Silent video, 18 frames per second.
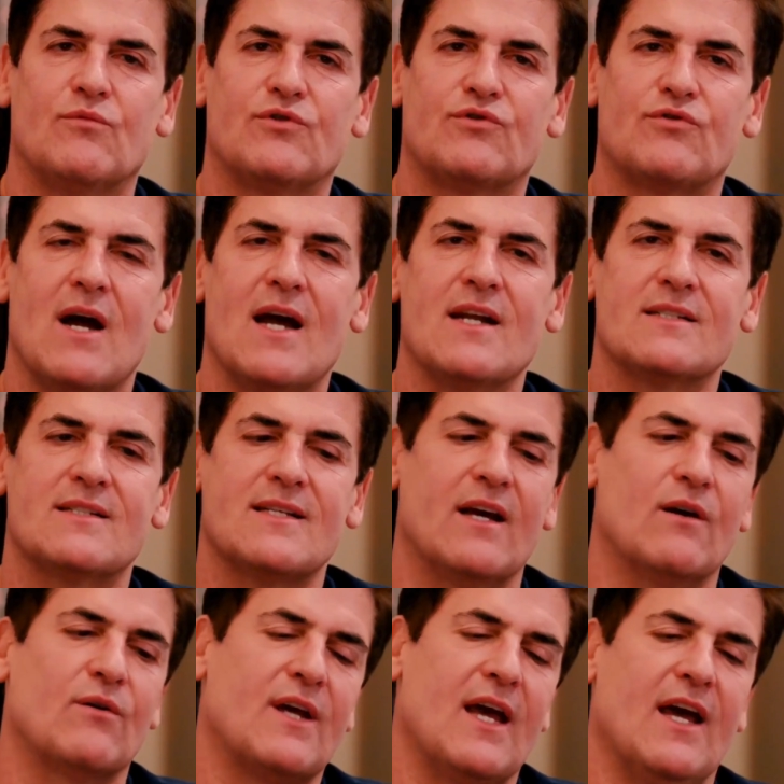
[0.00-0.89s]
trying to
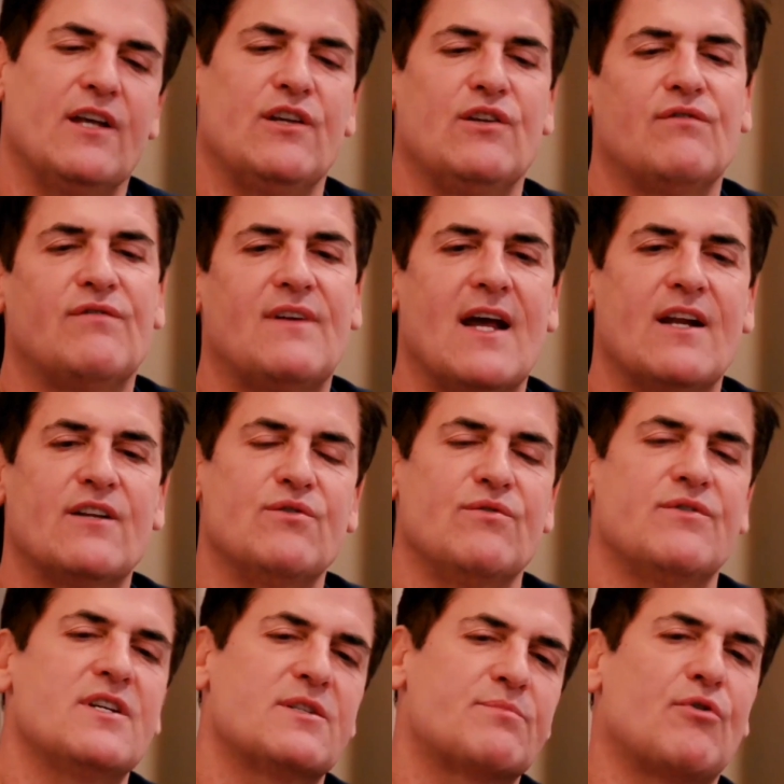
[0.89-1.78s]
say, okay, you've got to
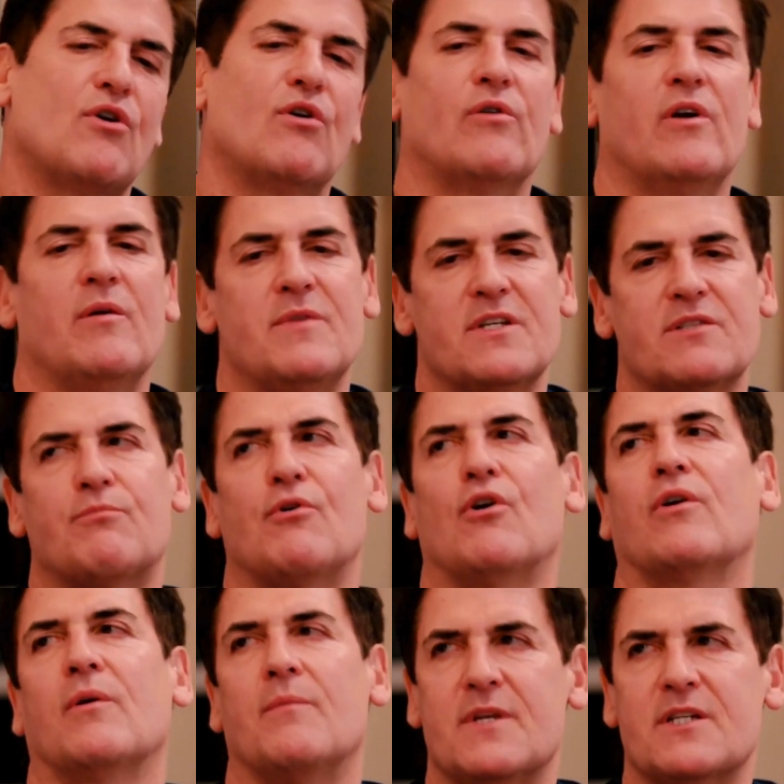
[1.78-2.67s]
do this program, this
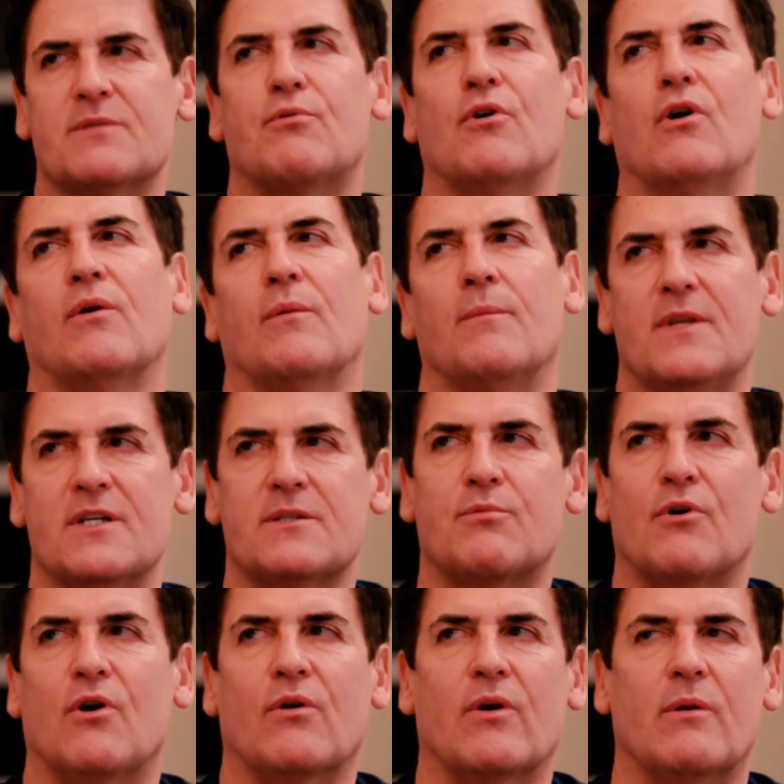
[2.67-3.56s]
program, this program, this
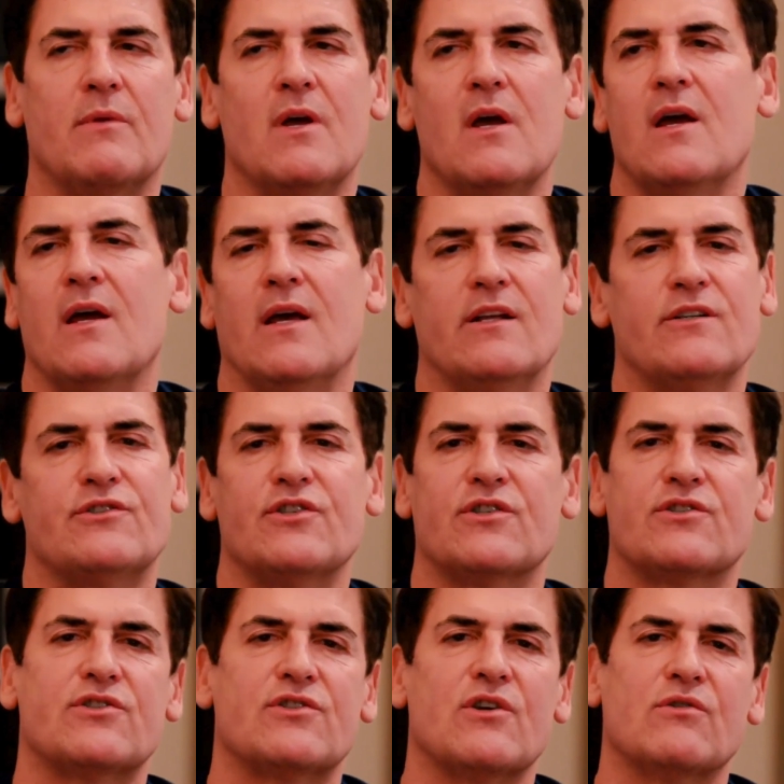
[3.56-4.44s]
program, is
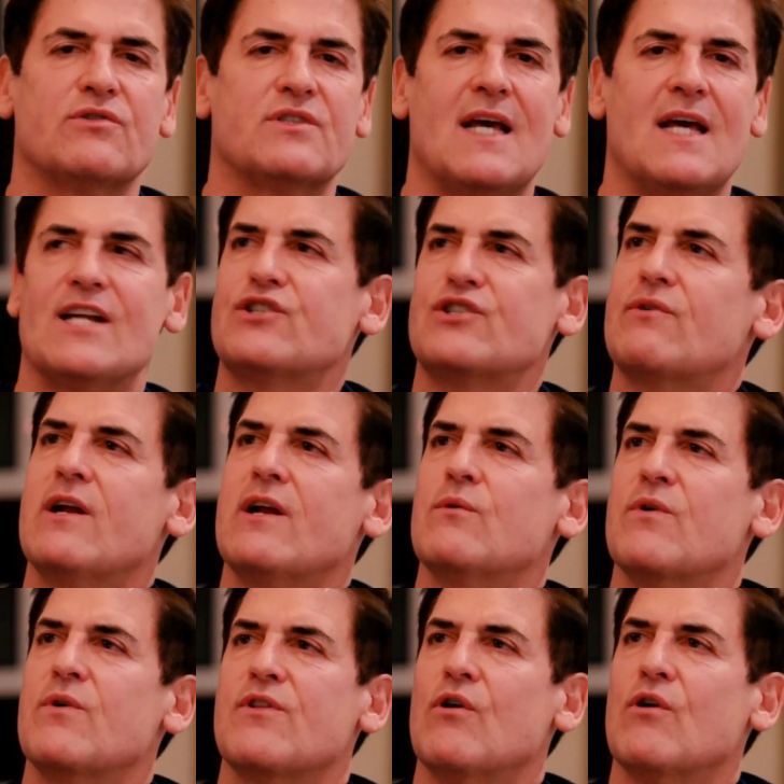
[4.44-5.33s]
just so
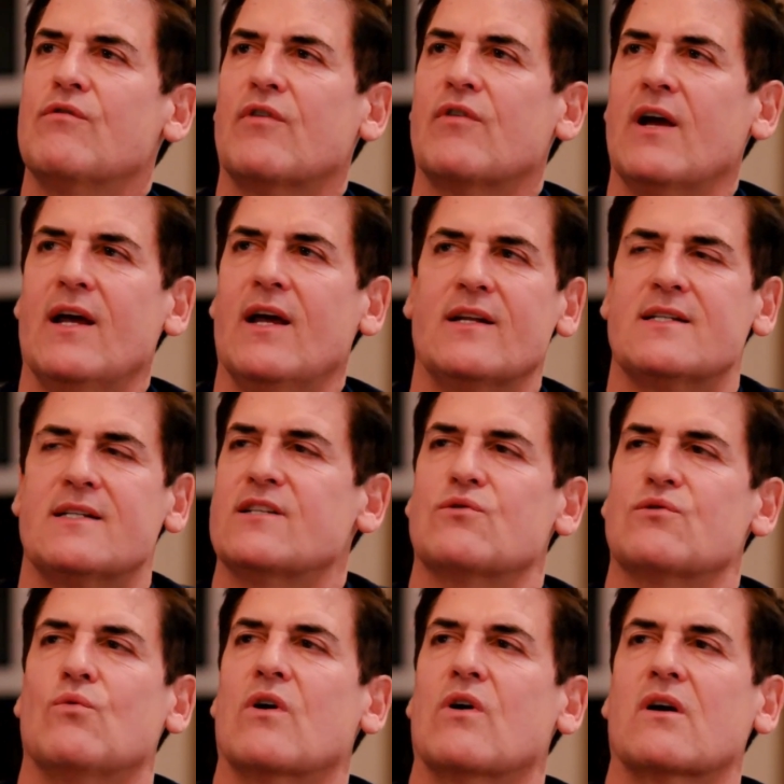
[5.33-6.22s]
saturated with overhead, it
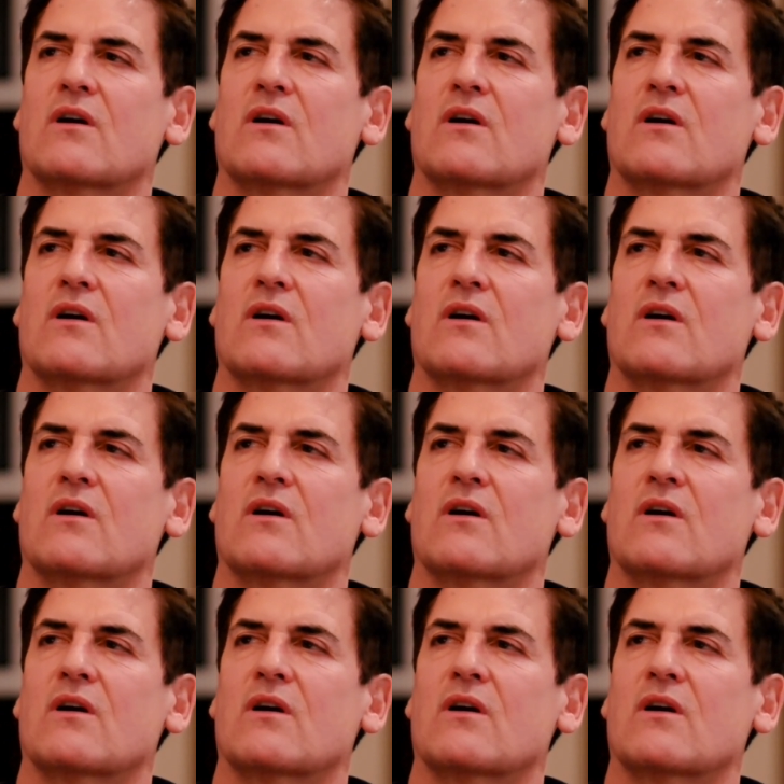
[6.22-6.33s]
doesn't